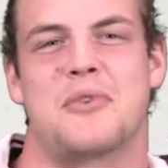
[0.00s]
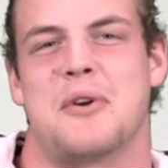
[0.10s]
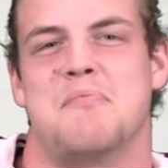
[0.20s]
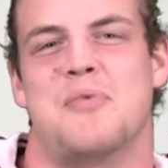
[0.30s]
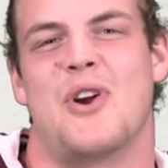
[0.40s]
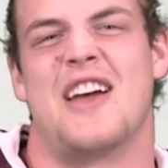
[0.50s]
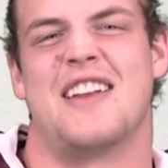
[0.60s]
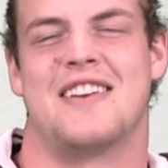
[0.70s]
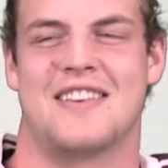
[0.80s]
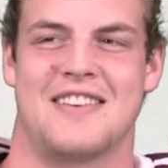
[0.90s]
Probably
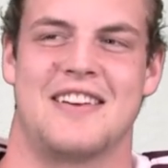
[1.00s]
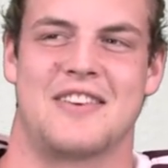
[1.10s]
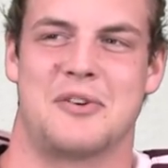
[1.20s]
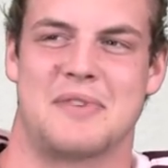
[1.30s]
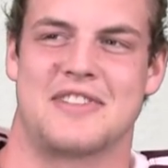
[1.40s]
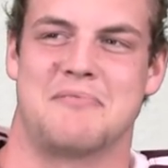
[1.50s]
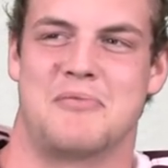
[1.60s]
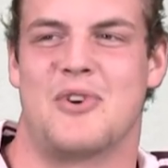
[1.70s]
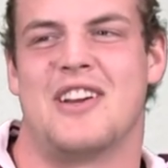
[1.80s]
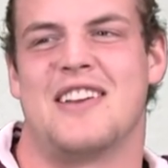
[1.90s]
Brett. I'd call myself
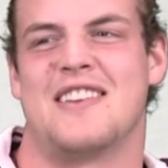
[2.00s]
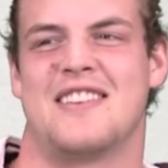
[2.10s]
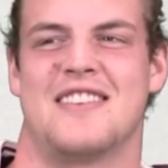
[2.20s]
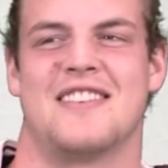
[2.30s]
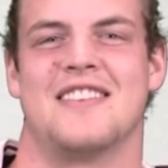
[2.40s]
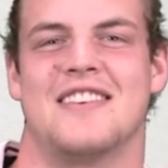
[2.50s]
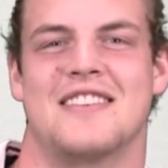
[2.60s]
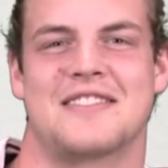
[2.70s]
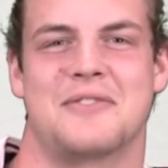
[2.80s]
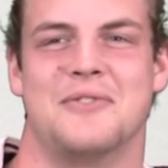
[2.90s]
Brett. You know,
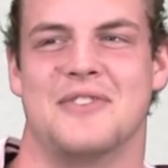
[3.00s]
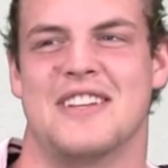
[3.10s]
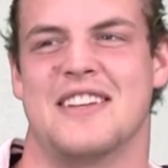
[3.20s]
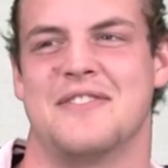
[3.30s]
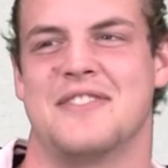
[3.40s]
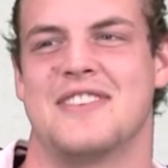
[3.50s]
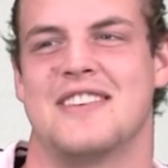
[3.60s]
that's a cool name.